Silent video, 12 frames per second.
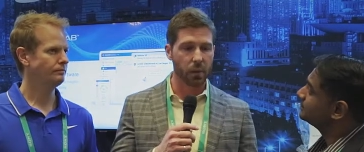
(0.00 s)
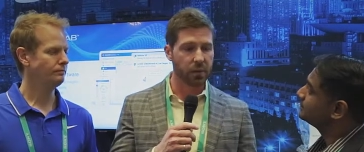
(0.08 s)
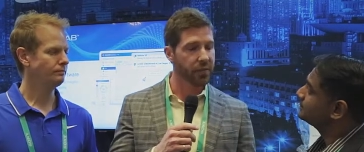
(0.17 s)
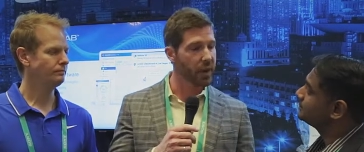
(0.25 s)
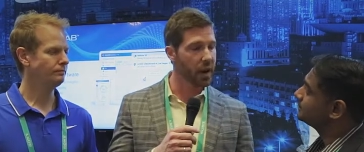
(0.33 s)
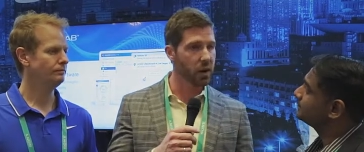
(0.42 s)
Speaker 1: we
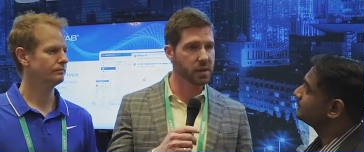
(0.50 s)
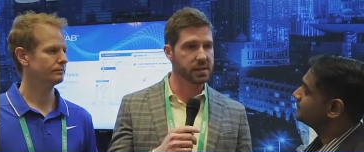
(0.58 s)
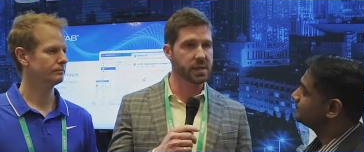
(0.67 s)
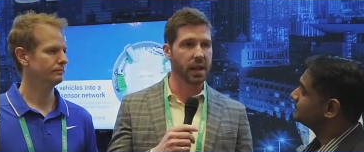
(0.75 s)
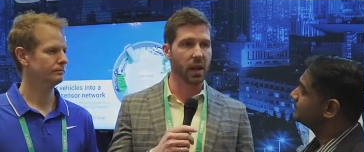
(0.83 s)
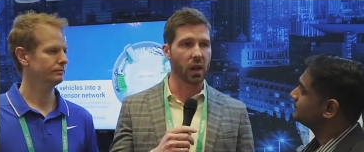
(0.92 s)
found is
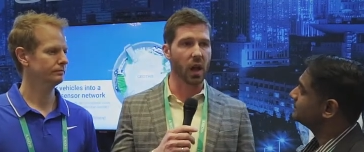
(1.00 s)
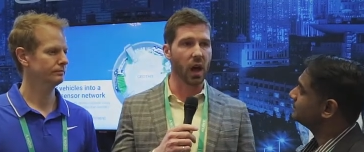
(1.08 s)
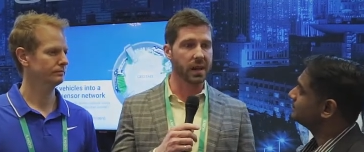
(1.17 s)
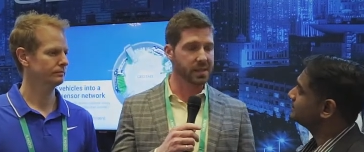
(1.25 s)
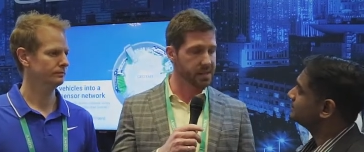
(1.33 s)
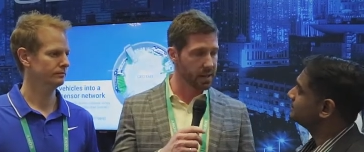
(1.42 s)
that a lot
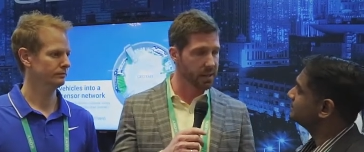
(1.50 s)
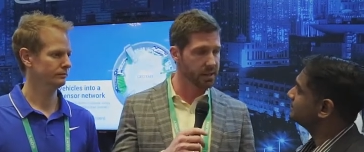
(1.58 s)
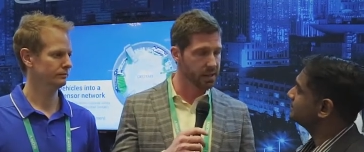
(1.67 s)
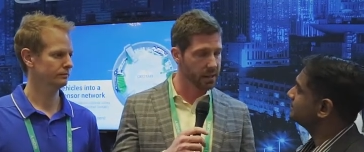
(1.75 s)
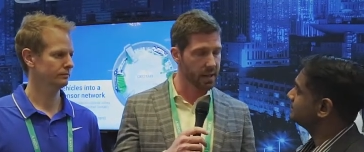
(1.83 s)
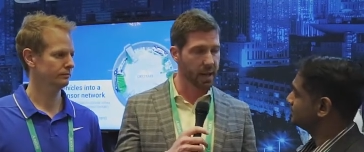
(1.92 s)
of cities
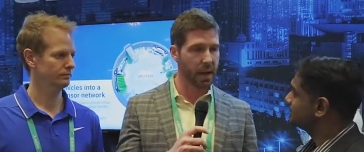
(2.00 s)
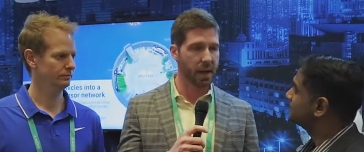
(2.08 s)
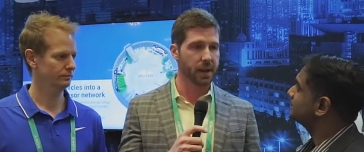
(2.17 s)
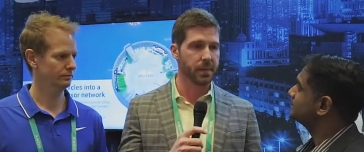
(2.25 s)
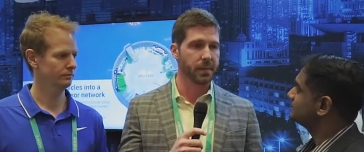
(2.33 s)
today